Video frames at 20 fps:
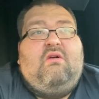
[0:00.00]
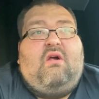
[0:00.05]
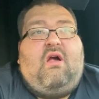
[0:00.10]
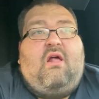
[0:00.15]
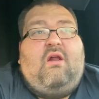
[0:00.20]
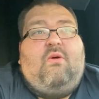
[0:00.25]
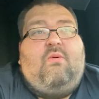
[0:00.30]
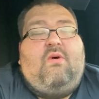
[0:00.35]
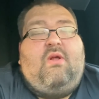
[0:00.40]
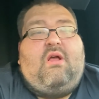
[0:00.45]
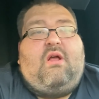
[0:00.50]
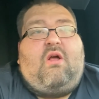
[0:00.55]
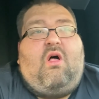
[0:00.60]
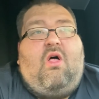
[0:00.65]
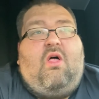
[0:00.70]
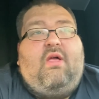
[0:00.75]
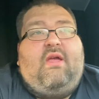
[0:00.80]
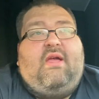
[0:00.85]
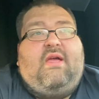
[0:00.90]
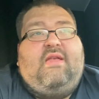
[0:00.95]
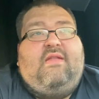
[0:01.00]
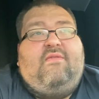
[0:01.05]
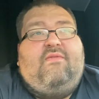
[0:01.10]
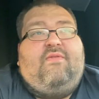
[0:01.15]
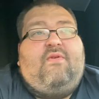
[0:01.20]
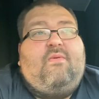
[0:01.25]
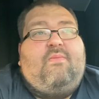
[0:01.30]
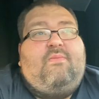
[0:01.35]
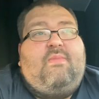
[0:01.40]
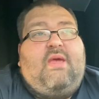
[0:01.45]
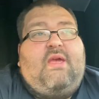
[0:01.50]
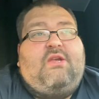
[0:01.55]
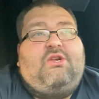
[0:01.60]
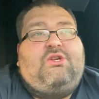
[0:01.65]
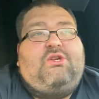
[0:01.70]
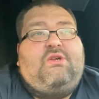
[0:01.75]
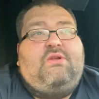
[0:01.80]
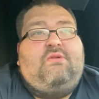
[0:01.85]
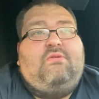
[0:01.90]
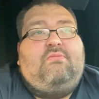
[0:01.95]
I don't want to call it
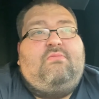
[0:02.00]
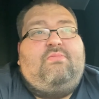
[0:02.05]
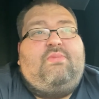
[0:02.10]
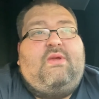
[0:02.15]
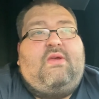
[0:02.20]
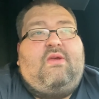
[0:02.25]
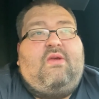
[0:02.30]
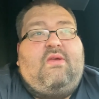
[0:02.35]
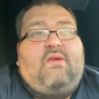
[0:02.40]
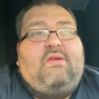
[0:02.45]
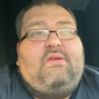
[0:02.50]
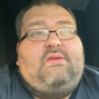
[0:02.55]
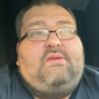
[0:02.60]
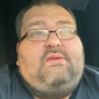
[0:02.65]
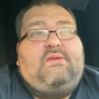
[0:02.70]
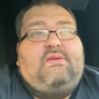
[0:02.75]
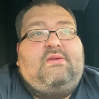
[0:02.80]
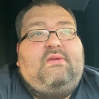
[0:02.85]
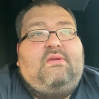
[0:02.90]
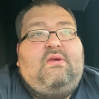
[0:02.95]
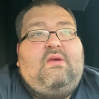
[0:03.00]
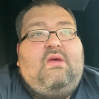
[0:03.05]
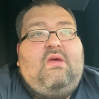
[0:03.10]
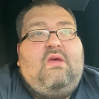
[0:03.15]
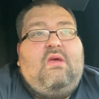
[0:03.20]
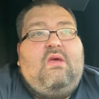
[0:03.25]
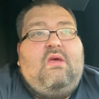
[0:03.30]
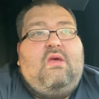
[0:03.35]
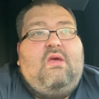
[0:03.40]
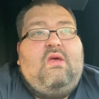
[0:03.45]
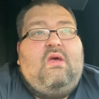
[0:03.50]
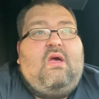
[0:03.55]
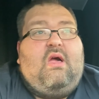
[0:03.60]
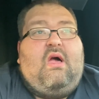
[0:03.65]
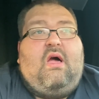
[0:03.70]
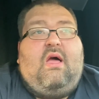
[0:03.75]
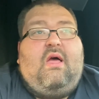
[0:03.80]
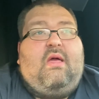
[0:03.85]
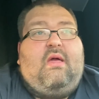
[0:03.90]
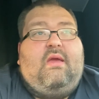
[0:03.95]
information because
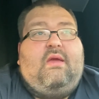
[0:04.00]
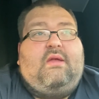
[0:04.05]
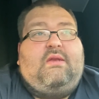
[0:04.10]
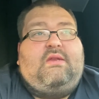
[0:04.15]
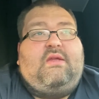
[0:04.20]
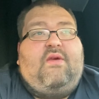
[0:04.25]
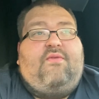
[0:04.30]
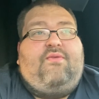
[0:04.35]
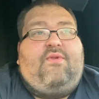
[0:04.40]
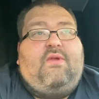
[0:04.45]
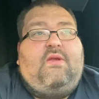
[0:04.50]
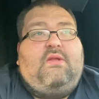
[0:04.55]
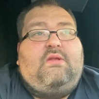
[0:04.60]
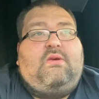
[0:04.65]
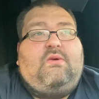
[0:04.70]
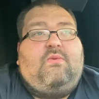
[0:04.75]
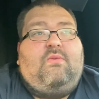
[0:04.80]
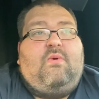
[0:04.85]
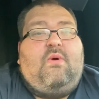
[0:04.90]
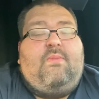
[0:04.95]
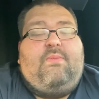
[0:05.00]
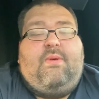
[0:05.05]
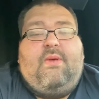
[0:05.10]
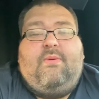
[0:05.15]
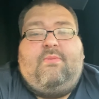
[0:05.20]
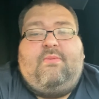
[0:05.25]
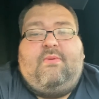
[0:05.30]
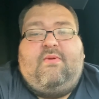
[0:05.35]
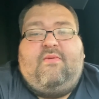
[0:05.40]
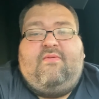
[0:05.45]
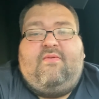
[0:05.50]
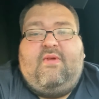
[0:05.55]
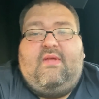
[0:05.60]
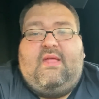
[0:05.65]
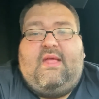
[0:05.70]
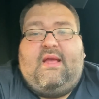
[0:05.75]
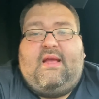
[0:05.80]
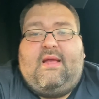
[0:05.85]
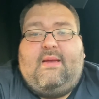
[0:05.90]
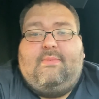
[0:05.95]
I definitely don't want people to feel
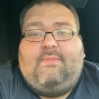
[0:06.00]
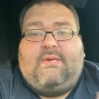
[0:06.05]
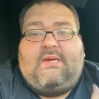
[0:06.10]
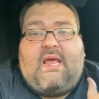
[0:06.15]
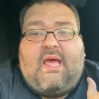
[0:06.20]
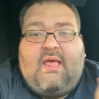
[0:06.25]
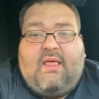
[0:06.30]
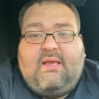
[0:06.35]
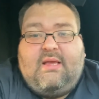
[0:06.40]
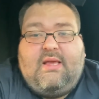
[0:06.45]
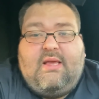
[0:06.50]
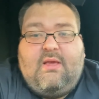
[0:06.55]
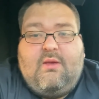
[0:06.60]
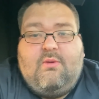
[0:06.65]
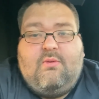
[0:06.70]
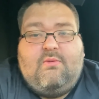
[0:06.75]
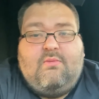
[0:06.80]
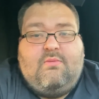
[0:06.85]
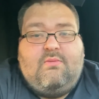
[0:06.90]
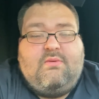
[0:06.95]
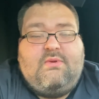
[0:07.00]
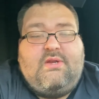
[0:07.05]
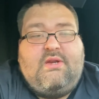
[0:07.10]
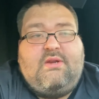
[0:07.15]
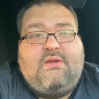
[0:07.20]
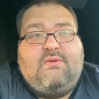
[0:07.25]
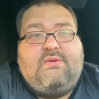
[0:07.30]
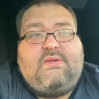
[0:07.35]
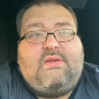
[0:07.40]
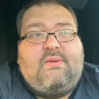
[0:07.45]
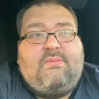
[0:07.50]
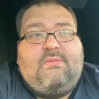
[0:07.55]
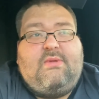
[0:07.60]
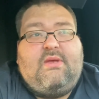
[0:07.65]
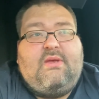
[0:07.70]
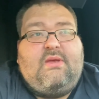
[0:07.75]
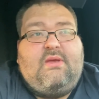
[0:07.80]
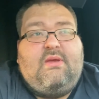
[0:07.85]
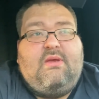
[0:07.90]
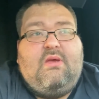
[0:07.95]
like I'm telling you to do
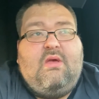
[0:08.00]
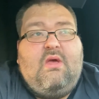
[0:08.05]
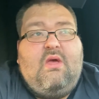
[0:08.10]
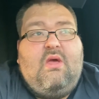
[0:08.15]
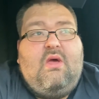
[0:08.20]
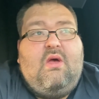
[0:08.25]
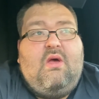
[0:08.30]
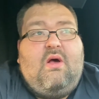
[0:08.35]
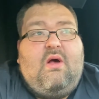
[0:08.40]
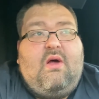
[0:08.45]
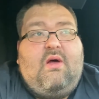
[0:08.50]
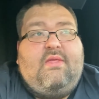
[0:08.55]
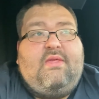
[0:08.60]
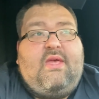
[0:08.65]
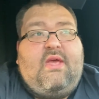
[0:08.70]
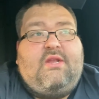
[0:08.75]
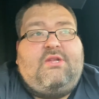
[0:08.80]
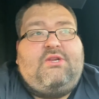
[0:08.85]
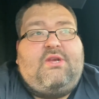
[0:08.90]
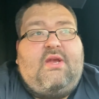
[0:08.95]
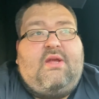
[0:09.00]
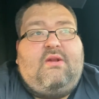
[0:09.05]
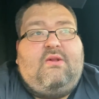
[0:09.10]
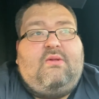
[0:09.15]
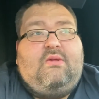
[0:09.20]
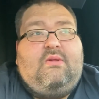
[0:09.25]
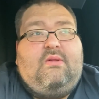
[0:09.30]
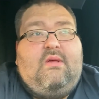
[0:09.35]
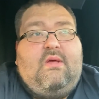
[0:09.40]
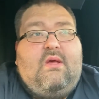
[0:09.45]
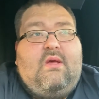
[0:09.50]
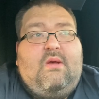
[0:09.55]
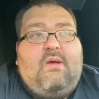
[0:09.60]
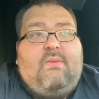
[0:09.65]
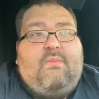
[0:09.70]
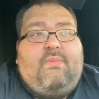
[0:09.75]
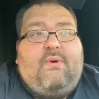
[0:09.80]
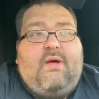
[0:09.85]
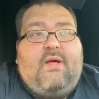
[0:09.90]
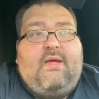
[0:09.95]
something on that channel,
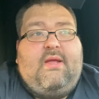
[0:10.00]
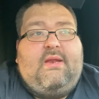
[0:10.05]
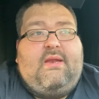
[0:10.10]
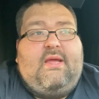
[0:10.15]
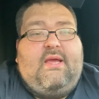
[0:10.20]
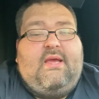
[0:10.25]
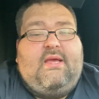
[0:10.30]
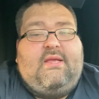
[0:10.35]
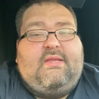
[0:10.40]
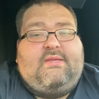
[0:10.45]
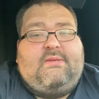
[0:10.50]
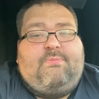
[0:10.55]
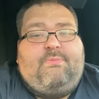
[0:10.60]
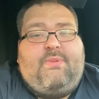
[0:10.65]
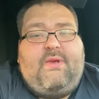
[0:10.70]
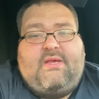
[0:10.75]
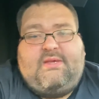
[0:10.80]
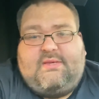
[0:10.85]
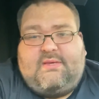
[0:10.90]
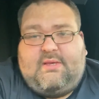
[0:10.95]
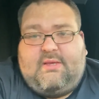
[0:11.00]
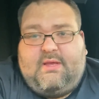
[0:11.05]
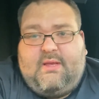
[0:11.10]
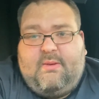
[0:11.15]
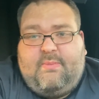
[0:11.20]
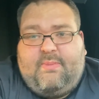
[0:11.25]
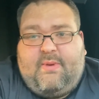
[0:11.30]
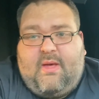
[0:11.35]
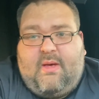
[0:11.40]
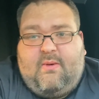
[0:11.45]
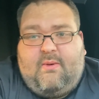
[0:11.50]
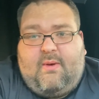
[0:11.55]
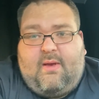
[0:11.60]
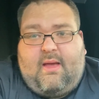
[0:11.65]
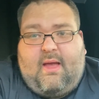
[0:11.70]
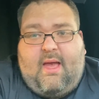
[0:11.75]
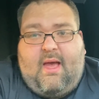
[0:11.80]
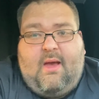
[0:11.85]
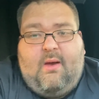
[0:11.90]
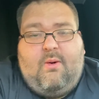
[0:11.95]
but it's basically about
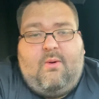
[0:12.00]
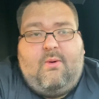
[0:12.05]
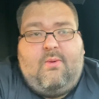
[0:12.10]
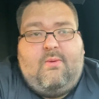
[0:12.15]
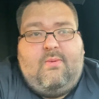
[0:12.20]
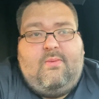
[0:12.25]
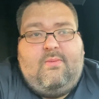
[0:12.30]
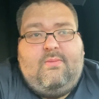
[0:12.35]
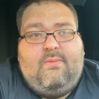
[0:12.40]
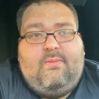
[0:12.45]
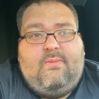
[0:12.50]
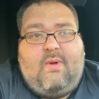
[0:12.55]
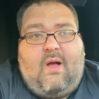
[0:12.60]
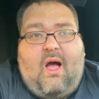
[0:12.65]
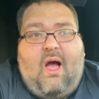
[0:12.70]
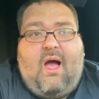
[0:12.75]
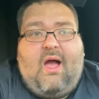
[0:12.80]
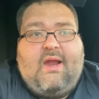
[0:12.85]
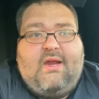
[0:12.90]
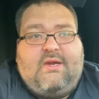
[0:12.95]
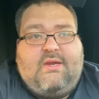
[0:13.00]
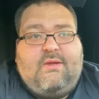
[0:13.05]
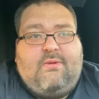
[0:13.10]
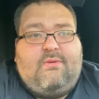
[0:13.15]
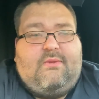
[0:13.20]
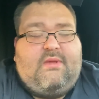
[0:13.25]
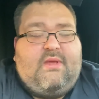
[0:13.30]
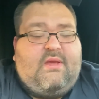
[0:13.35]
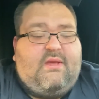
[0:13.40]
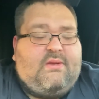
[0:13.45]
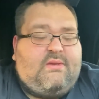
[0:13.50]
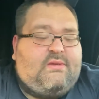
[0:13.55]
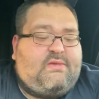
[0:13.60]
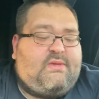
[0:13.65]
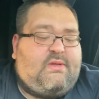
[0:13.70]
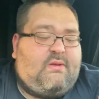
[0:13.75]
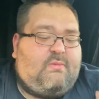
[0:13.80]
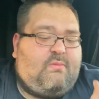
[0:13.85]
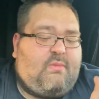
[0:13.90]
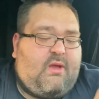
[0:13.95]
how I do
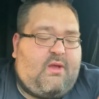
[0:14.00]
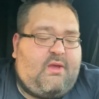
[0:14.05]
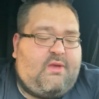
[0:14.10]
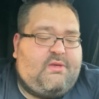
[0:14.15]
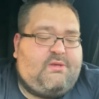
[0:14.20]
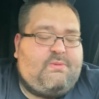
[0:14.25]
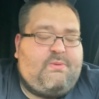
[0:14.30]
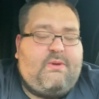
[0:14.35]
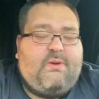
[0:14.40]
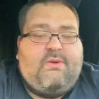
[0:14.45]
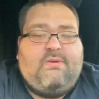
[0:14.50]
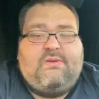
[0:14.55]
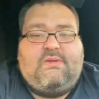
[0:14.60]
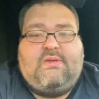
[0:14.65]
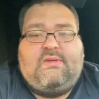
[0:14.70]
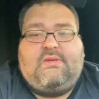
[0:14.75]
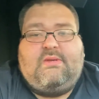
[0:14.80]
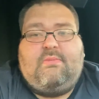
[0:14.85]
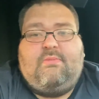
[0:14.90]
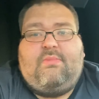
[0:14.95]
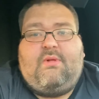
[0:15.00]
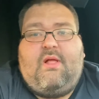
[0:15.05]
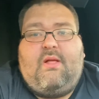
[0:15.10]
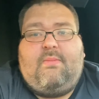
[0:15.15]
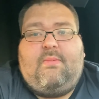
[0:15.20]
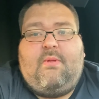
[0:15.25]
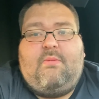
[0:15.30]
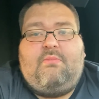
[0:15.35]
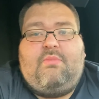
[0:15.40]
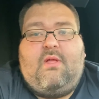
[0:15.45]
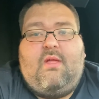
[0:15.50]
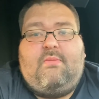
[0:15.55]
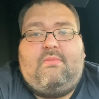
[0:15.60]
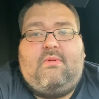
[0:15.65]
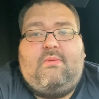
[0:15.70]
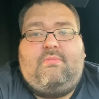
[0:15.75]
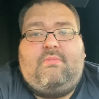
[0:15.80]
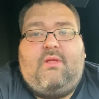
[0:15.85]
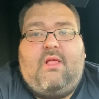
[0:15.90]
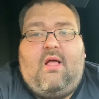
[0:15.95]
things and my experiences and blah, blah,
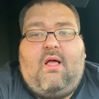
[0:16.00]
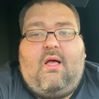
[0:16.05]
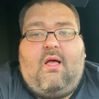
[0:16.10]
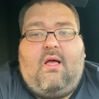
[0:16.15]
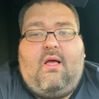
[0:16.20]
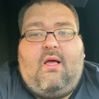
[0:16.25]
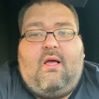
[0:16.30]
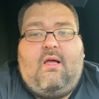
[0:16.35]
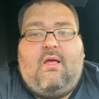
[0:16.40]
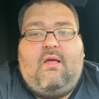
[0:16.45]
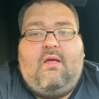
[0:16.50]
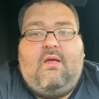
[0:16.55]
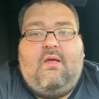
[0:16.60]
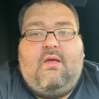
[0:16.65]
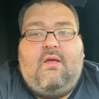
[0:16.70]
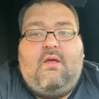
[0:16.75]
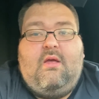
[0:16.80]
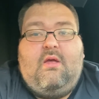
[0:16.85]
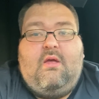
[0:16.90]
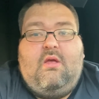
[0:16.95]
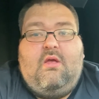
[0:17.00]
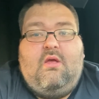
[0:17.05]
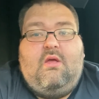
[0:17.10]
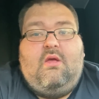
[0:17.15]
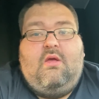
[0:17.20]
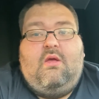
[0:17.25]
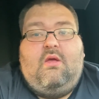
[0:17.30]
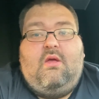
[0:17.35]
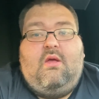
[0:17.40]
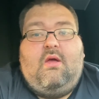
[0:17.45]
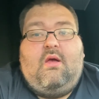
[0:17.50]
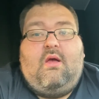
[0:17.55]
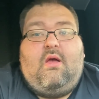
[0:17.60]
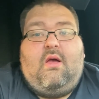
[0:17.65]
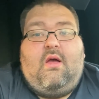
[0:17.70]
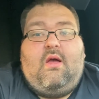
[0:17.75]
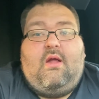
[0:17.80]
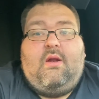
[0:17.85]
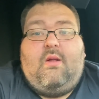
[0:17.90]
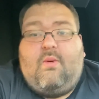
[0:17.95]
blah, blah,
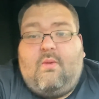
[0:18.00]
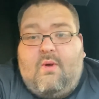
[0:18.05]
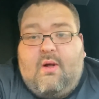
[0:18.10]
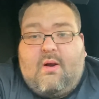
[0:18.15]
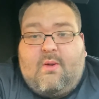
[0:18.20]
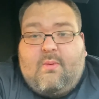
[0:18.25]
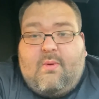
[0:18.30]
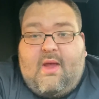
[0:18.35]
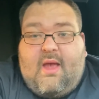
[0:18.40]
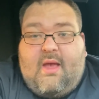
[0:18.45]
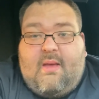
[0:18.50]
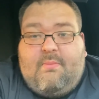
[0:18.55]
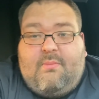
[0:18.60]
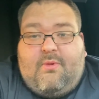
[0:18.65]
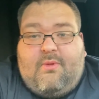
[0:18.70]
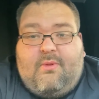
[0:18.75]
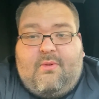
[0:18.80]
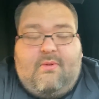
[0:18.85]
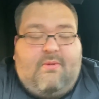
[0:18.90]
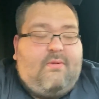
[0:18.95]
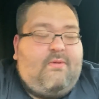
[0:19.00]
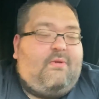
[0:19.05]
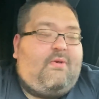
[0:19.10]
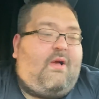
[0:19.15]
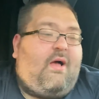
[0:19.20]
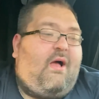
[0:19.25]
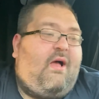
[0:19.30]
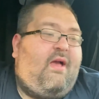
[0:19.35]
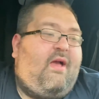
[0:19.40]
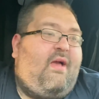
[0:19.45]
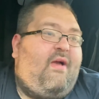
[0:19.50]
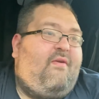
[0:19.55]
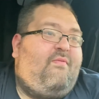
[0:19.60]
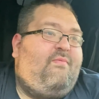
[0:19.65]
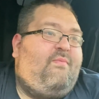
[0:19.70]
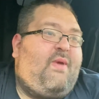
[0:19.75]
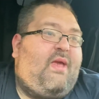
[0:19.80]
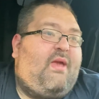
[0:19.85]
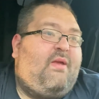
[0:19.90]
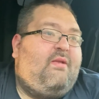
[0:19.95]
I don't want to ramble. I
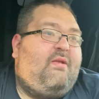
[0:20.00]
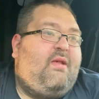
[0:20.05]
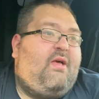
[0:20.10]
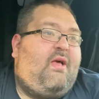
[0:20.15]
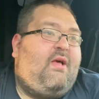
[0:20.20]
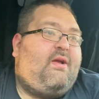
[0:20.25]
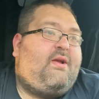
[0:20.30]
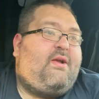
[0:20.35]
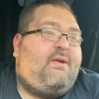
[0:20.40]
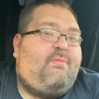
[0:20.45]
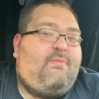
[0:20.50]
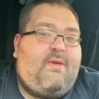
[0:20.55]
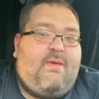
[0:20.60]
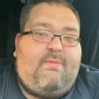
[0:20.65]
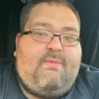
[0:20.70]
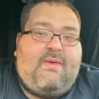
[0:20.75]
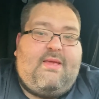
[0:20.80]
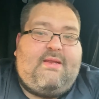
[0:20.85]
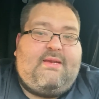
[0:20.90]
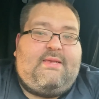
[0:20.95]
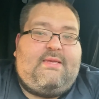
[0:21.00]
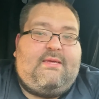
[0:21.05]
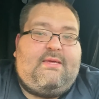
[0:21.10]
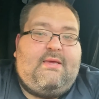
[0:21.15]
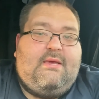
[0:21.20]
have made a commitment